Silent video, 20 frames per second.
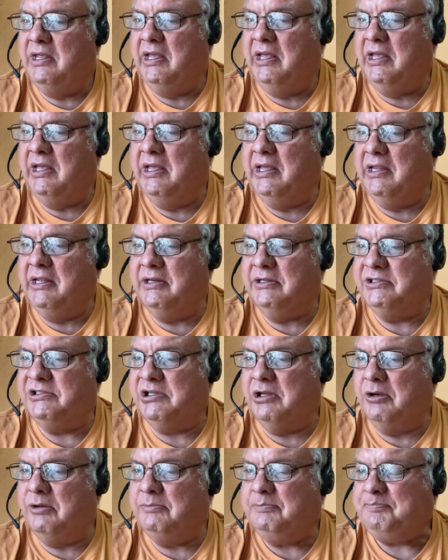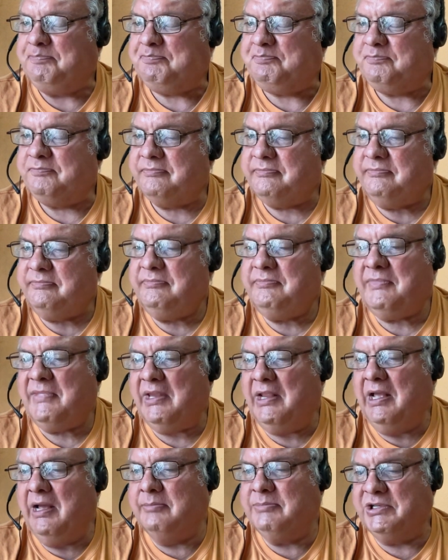And so
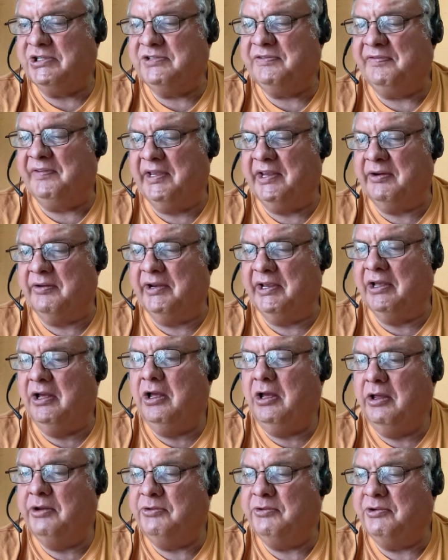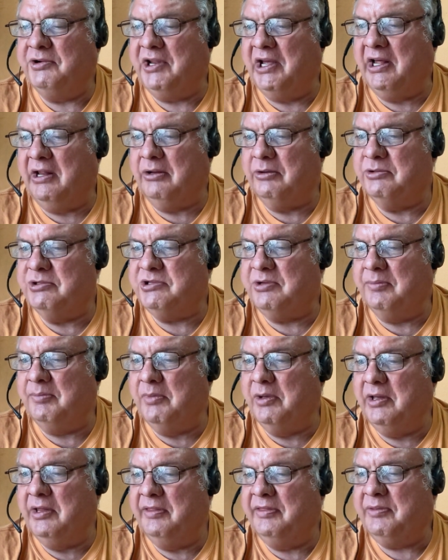I'm just figuring $100 a
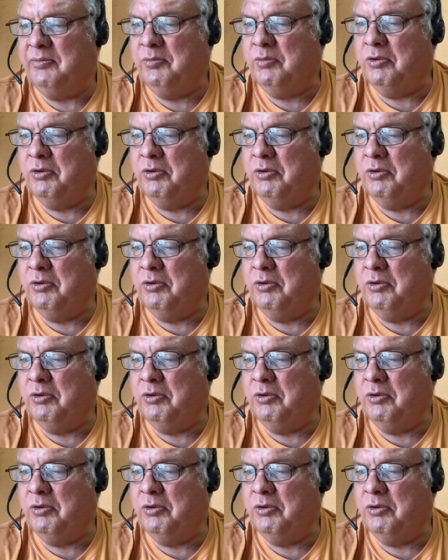month.